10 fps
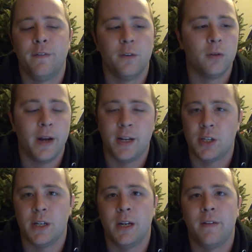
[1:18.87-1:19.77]
full
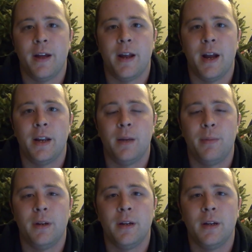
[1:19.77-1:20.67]
HD
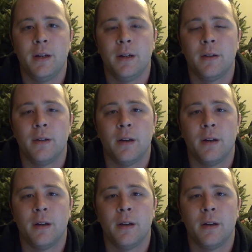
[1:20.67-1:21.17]
1080p,